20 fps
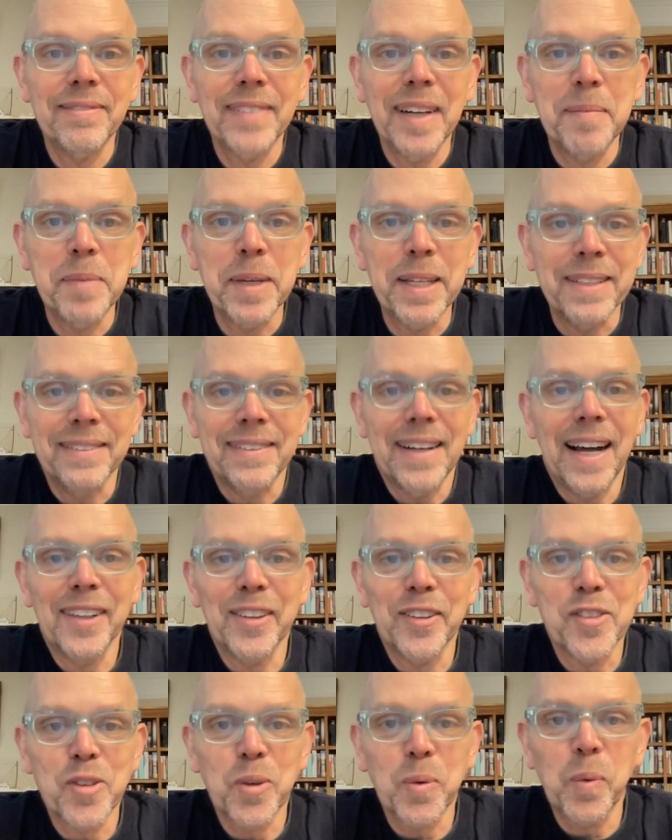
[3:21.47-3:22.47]
I mean,
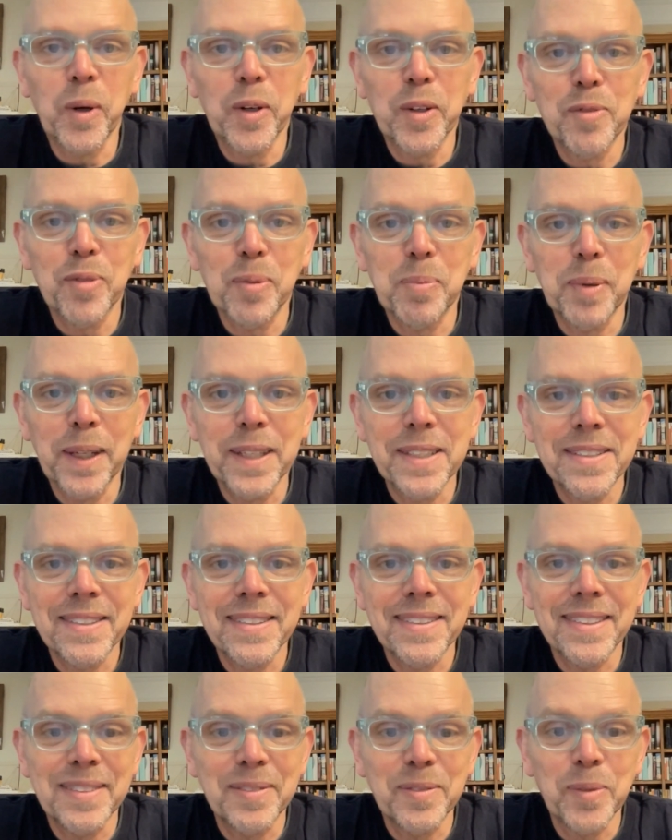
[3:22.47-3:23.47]
islands are wonderful
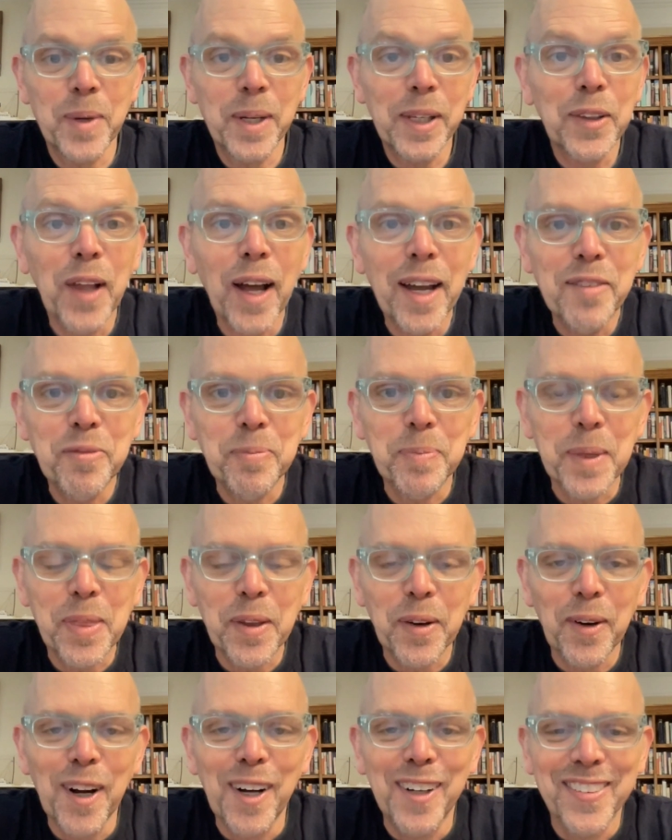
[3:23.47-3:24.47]
places in real life, but
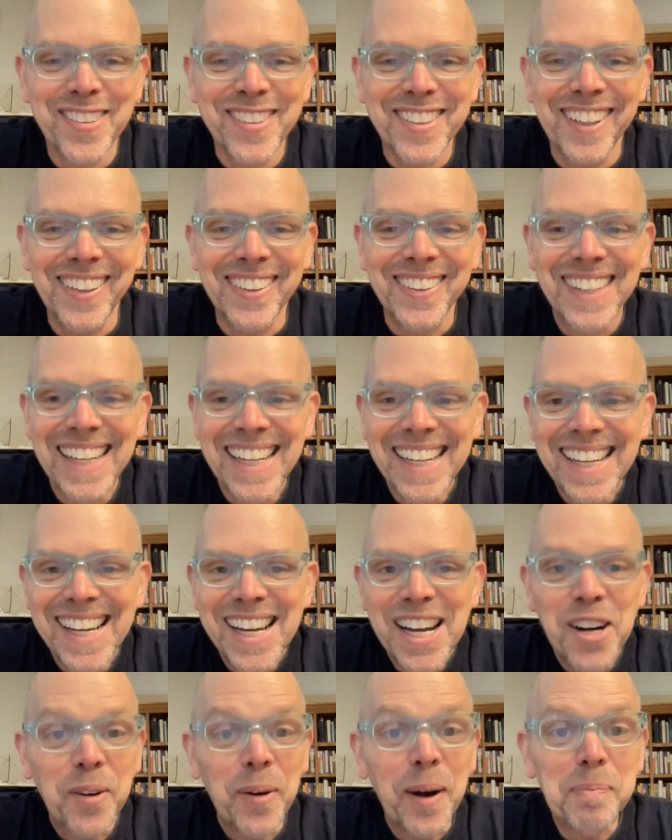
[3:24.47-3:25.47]
they're also
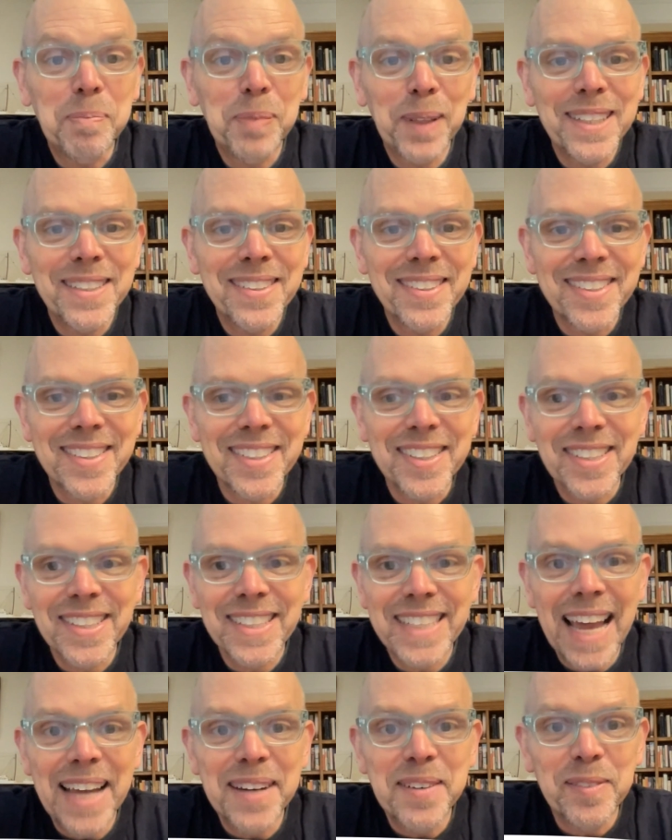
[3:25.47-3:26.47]
great places to
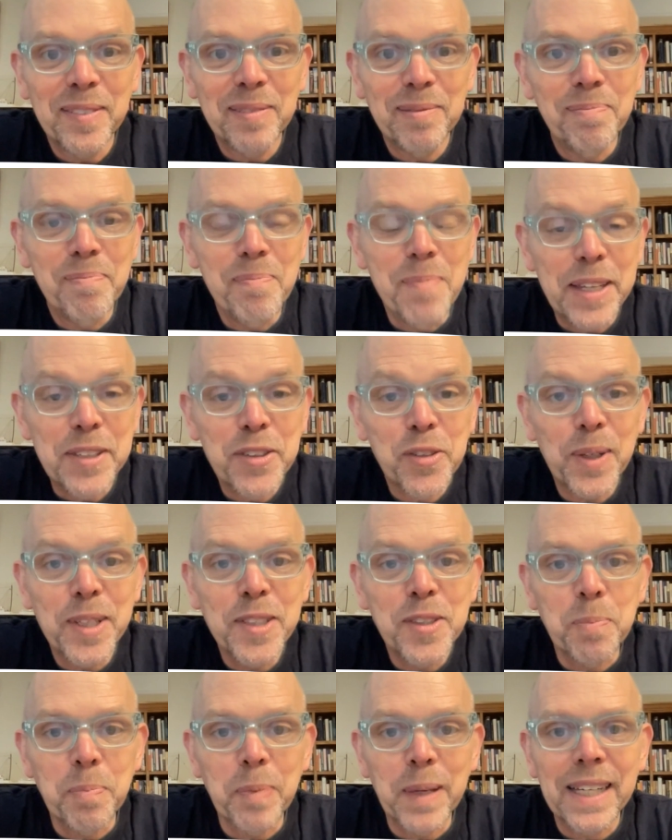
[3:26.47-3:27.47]
set
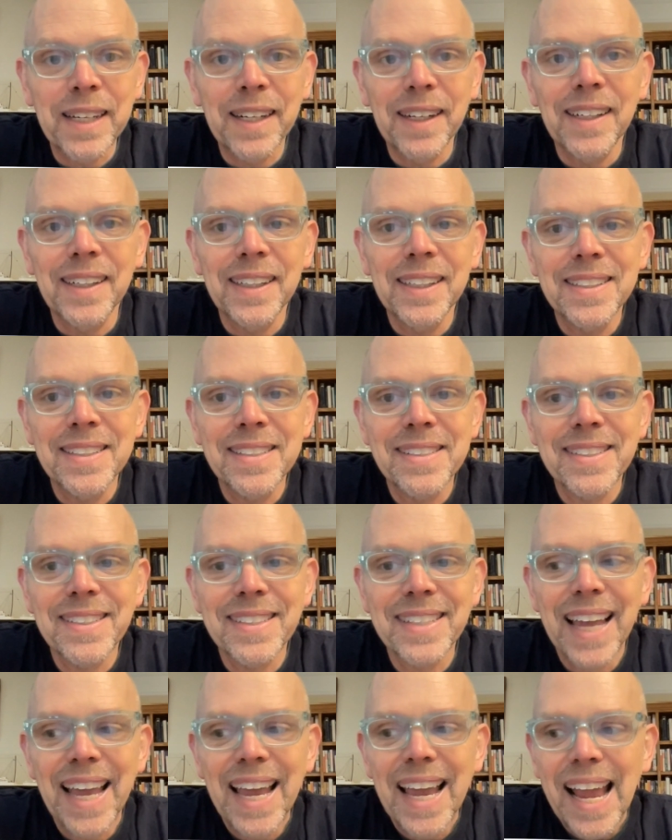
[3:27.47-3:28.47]
mysteries
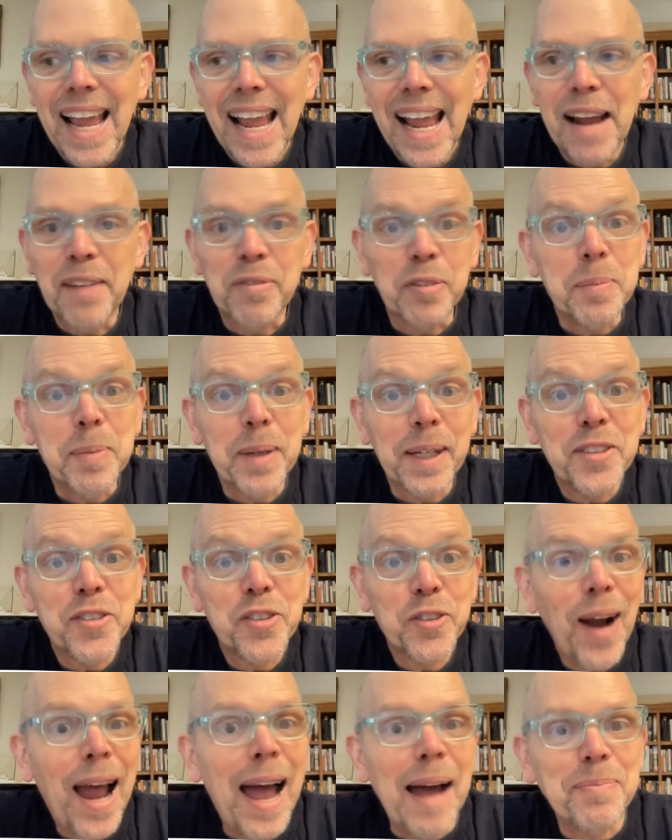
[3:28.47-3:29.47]
because everybody's
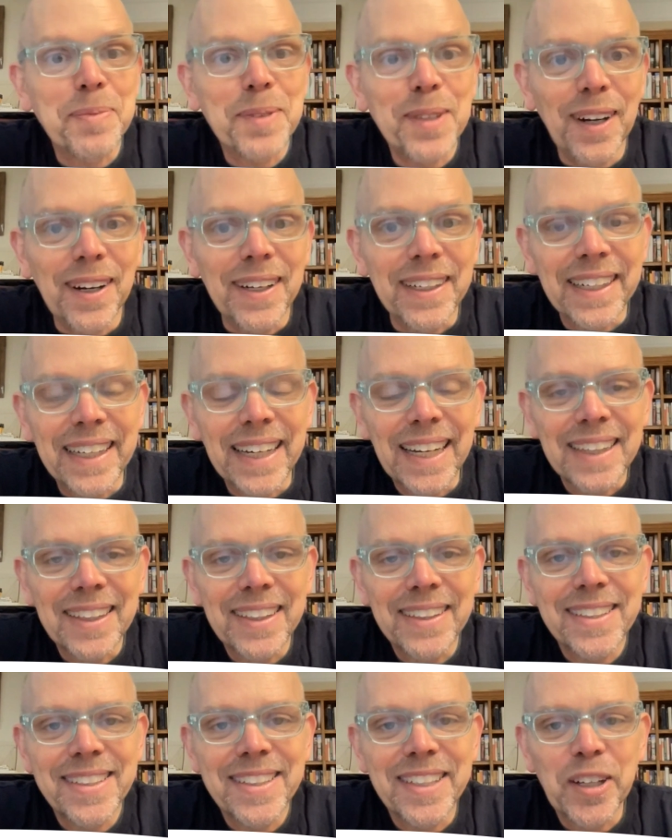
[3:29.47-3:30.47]
trapped on an
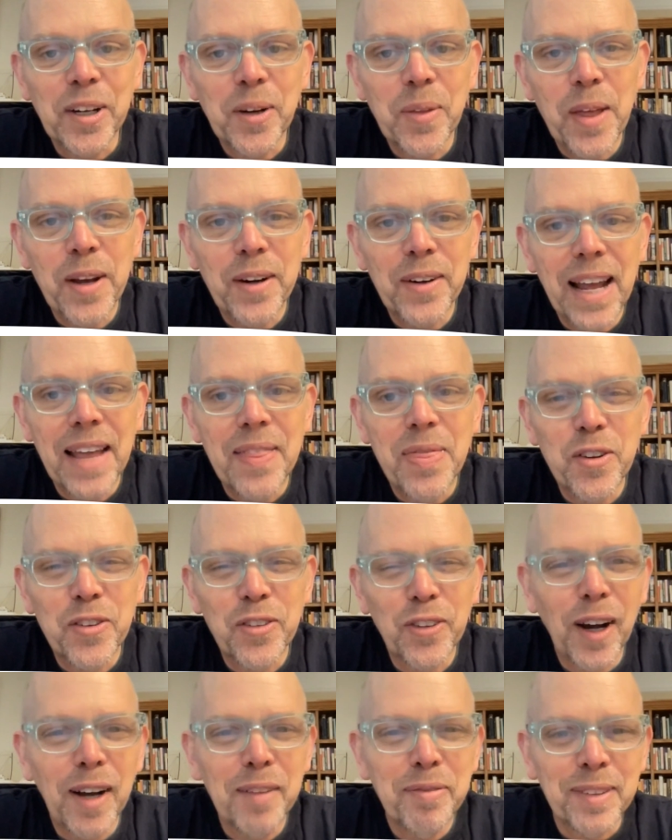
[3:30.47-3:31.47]
island, there, and
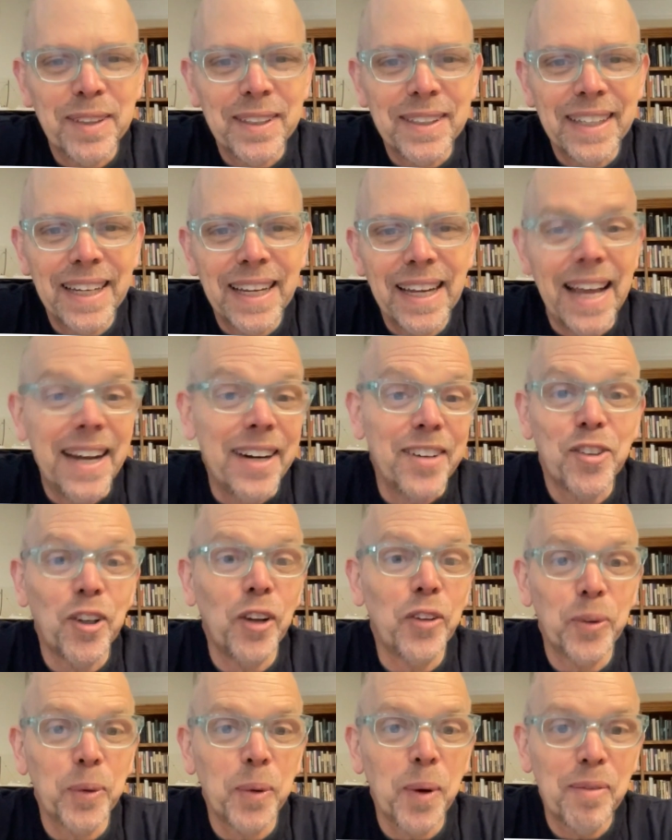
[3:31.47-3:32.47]
it's
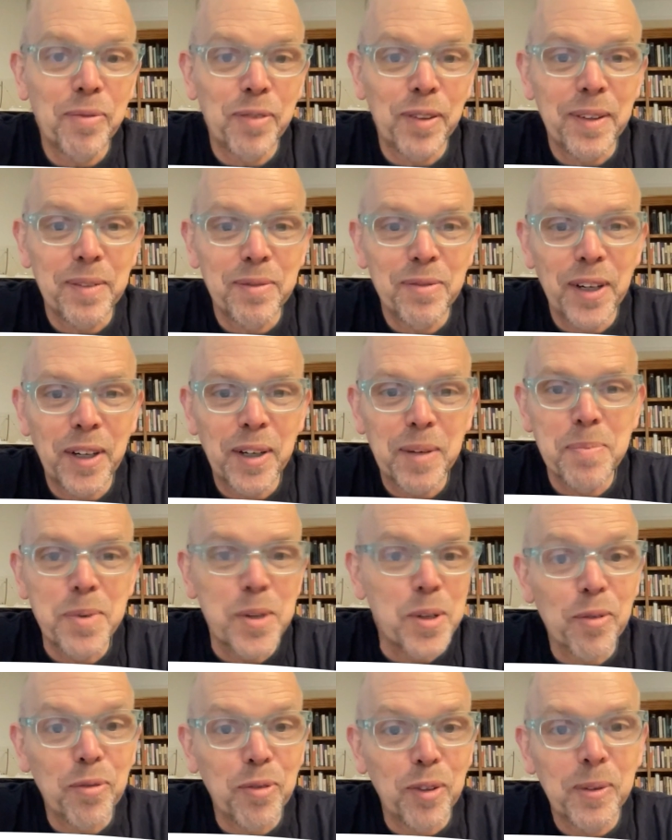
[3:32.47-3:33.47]
also often a very
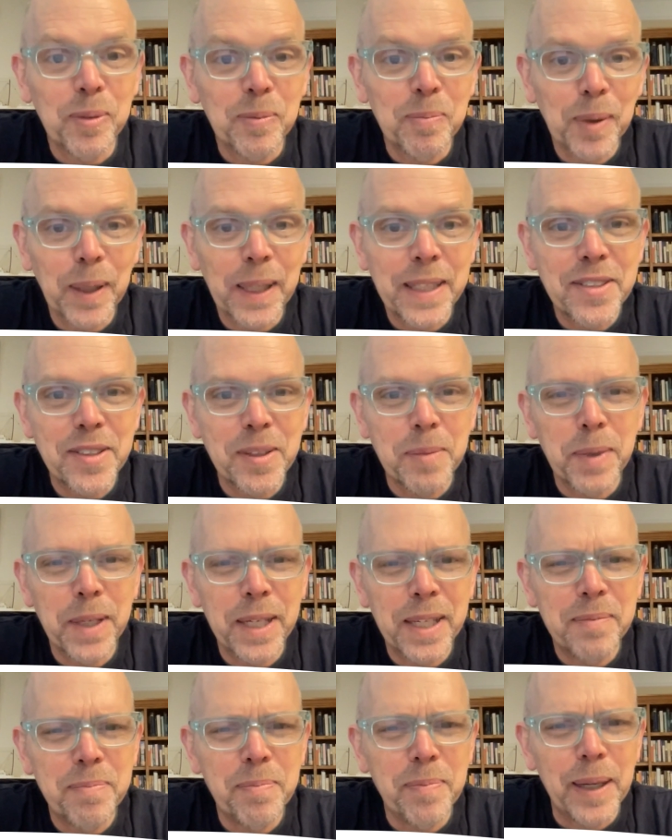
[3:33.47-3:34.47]
beautiful place to
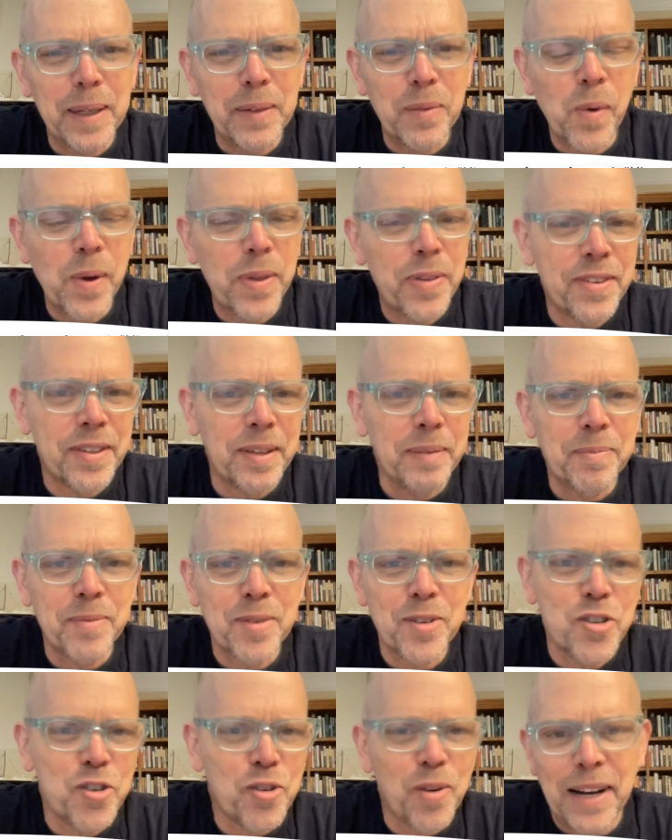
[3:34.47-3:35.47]
be, but with some
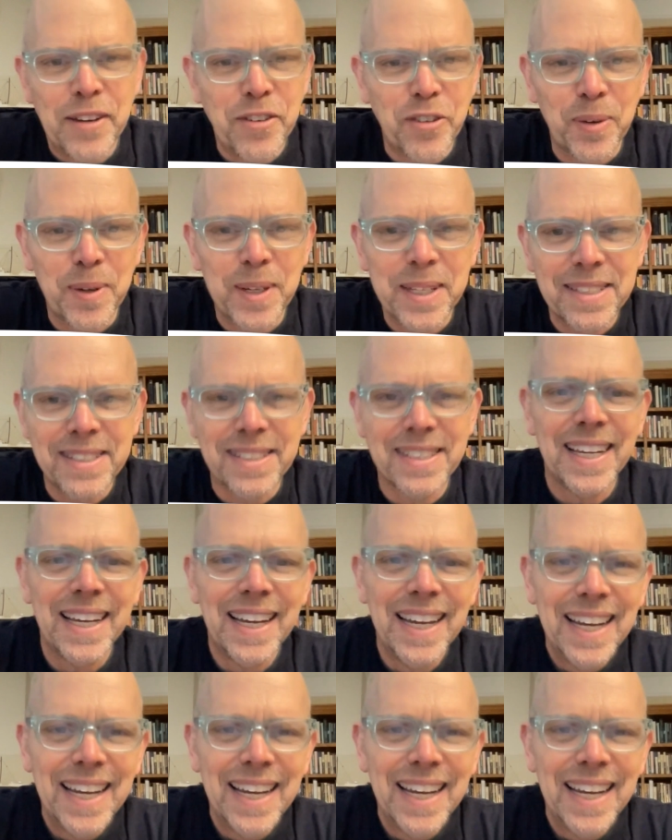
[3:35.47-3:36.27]
treacherous